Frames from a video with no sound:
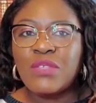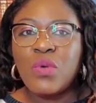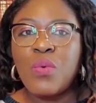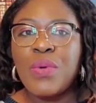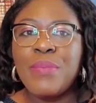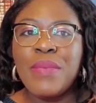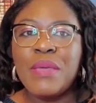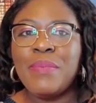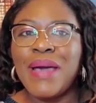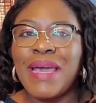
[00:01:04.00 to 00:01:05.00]
That's what we
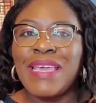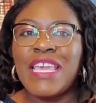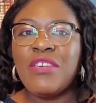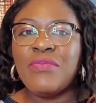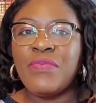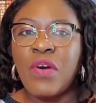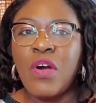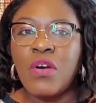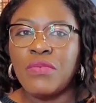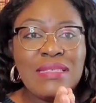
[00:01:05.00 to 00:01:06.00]
mean by
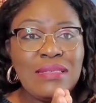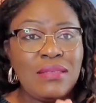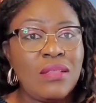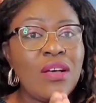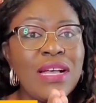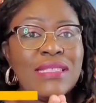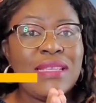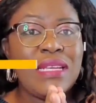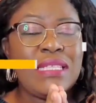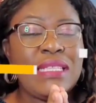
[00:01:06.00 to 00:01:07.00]
evolve. As long as
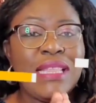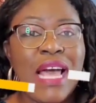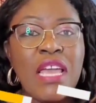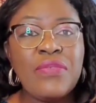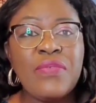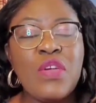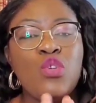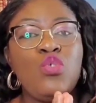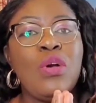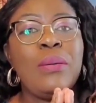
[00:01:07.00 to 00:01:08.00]
there is life,
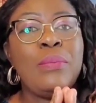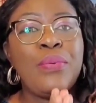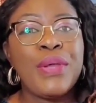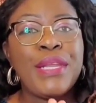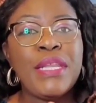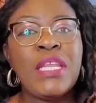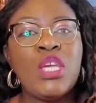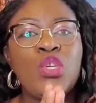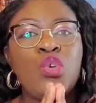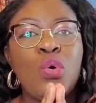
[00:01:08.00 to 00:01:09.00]
you are breathing,
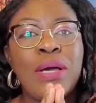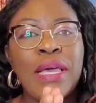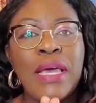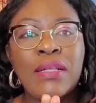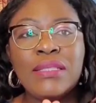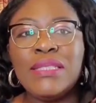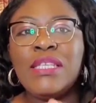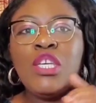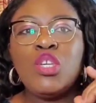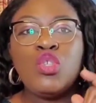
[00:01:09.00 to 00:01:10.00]
you are
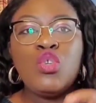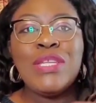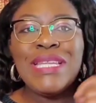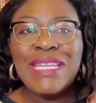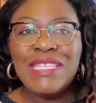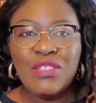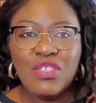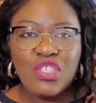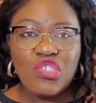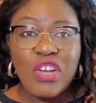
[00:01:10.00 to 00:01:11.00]
healthy, you need
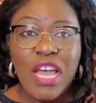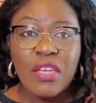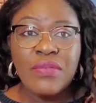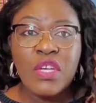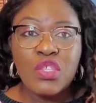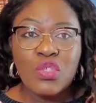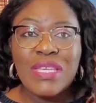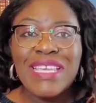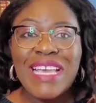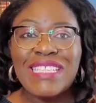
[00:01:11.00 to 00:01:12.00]
to strive
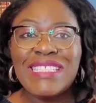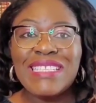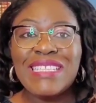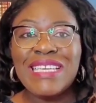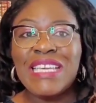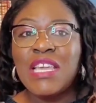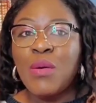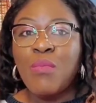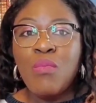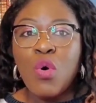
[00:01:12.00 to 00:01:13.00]
to get to the
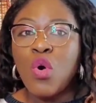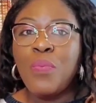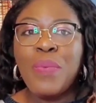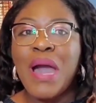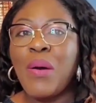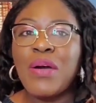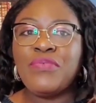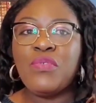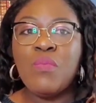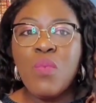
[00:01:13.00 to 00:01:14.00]
more
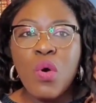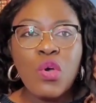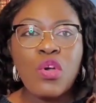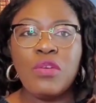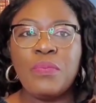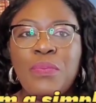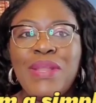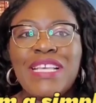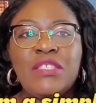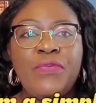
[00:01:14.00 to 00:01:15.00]
powerful, more
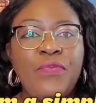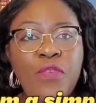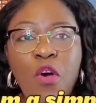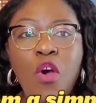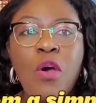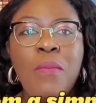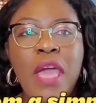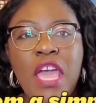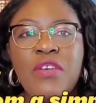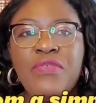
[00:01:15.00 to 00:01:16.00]
complex form
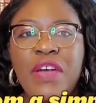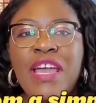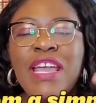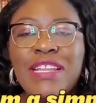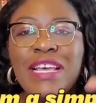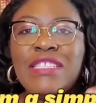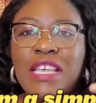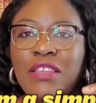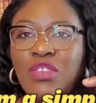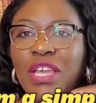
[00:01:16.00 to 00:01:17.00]
ever that
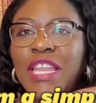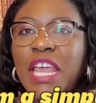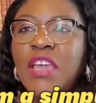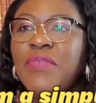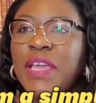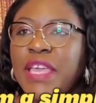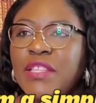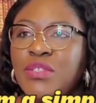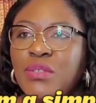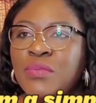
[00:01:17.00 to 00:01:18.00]
you can ever
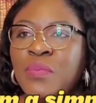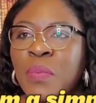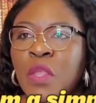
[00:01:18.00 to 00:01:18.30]
get to.